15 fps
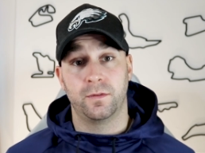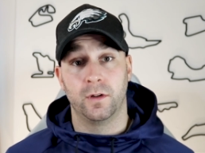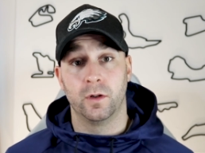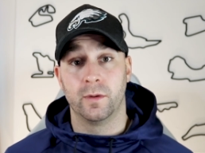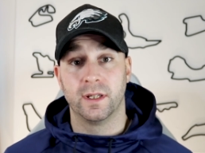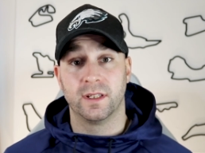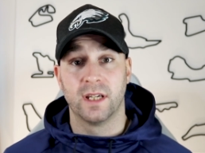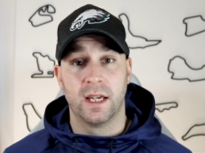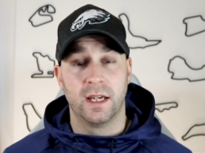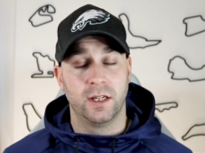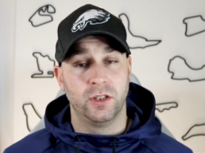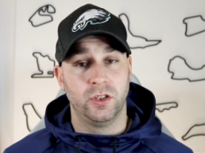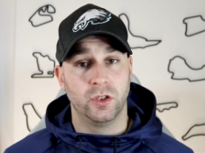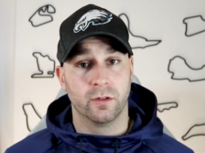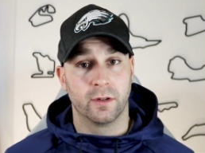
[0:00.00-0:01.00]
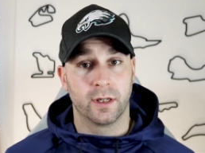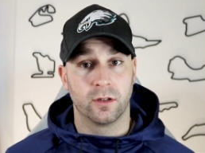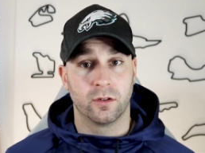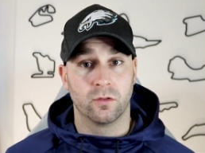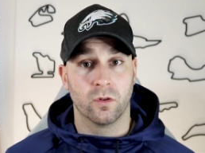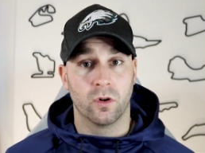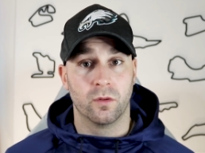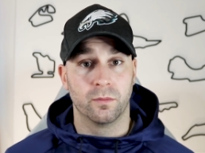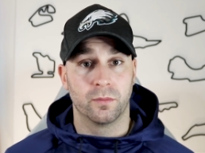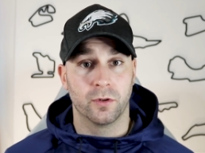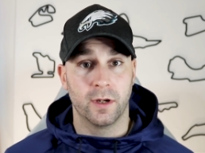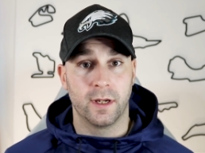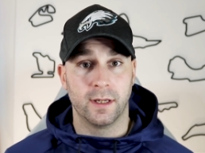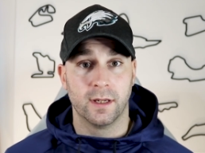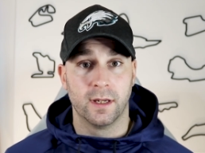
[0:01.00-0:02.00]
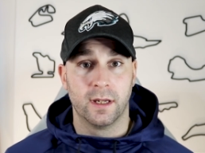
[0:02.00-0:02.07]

fluid during a Grand Prix.